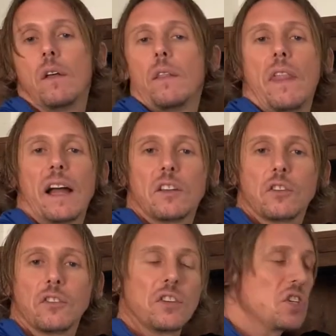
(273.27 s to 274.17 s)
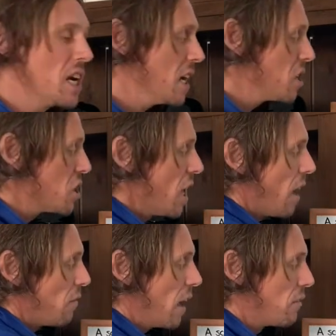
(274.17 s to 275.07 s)
That doesn't change.
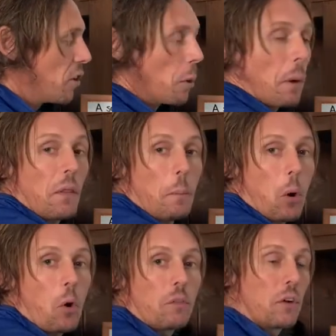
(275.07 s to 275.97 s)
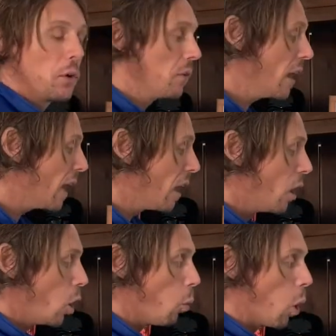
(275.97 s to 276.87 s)
I've left it up on the board for you there.
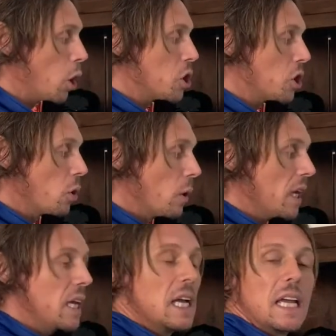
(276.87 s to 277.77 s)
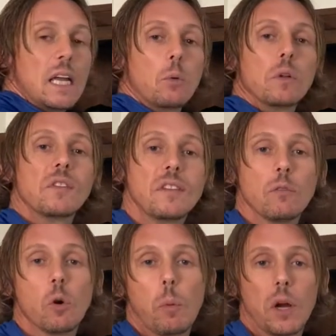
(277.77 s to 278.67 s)
1 degree equals
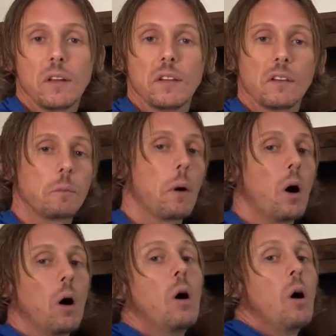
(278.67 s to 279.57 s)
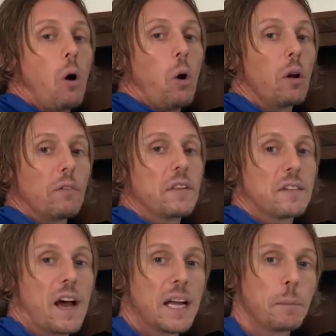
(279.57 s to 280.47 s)
0.6 bar all of the
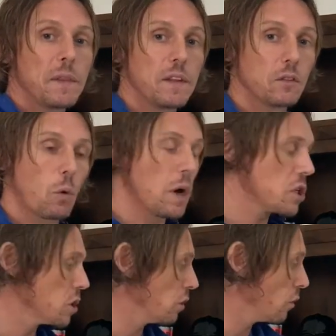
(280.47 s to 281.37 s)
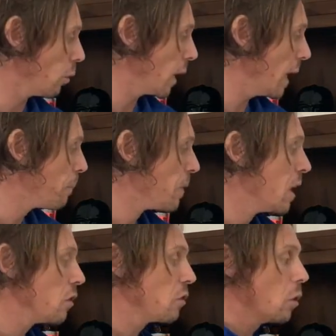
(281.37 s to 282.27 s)
time in these questions, okay?
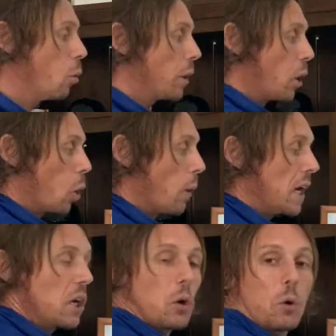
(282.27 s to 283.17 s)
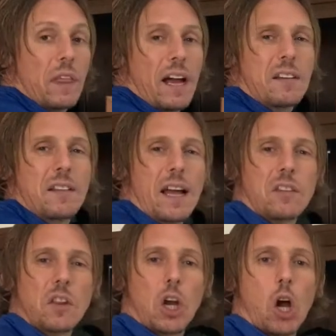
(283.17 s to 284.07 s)
So we already know that, that's
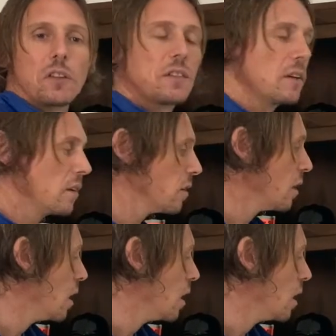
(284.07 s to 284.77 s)
the constant.